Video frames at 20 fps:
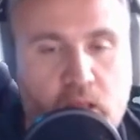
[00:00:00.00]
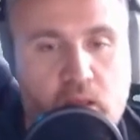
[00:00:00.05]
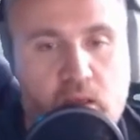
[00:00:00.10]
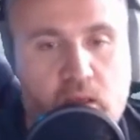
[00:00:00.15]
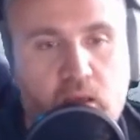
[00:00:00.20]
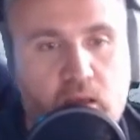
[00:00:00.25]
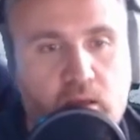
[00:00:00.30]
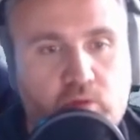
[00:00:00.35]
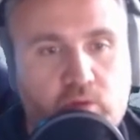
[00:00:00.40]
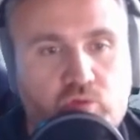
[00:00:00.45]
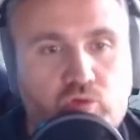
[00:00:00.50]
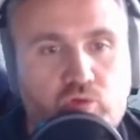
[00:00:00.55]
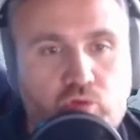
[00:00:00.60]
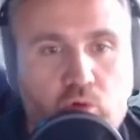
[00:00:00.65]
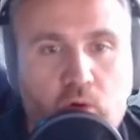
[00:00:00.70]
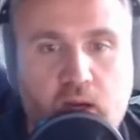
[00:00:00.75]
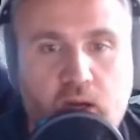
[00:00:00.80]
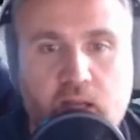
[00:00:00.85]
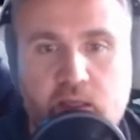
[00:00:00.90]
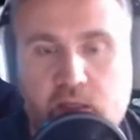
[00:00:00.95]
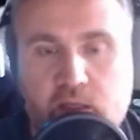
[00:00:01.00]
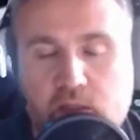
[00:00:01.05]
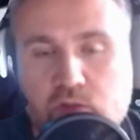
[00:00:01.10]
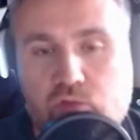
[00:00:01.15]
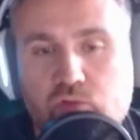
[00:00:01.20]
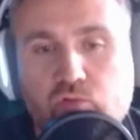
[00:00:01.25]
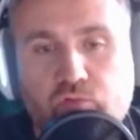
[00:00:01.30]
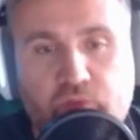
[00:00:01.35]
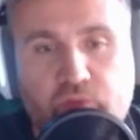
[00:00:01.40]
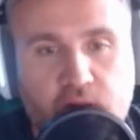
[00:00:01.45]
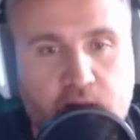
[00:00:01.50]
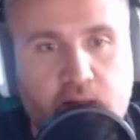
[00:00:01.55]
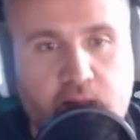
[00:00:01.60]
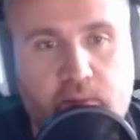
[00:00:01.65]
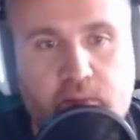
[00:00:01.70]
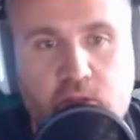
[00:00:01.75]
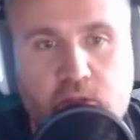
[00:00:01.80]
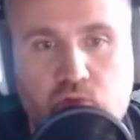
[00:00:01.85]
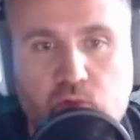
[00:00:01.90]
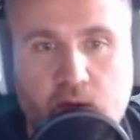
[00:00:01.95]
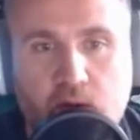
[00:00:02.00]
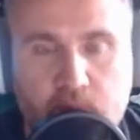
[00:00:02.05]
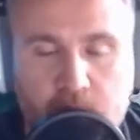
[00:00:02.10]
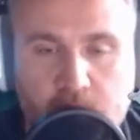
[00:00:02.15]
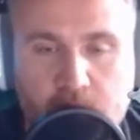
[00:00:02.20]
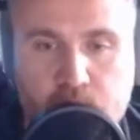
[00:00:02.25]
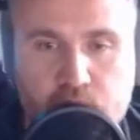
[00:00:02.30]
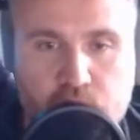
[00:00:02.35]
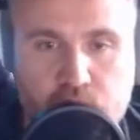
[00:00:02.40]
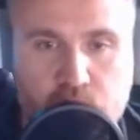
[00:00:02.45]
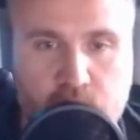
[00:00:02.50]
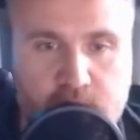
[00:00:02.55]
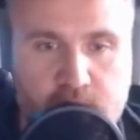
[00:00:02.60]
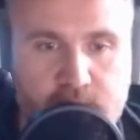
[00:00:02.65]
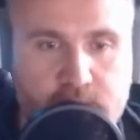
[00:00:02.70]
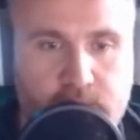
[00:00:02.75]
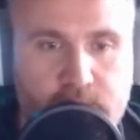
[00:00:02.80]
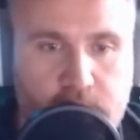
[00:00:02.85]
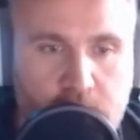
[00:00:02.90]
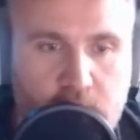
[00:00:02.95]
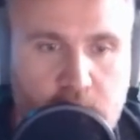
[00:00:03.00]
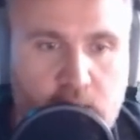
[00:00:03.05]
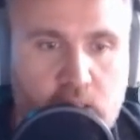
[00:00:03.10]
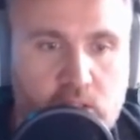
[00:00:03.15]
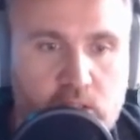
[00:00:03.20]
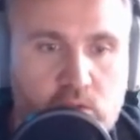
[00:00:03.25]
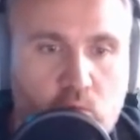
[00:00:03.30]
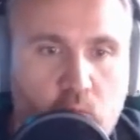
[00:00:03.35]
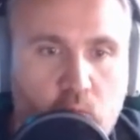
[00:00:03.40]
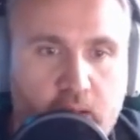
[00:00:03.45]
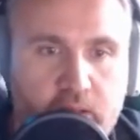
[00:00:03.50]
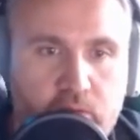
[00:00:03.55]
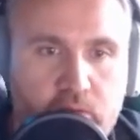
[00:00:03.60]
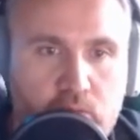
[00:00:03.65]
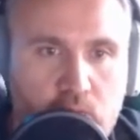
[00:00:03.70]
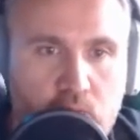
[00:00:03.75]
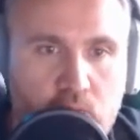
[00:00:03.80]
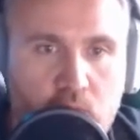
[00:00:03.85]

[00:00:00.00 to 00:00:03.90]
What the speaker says: to your alliance, to fill them and to help them progress. So when you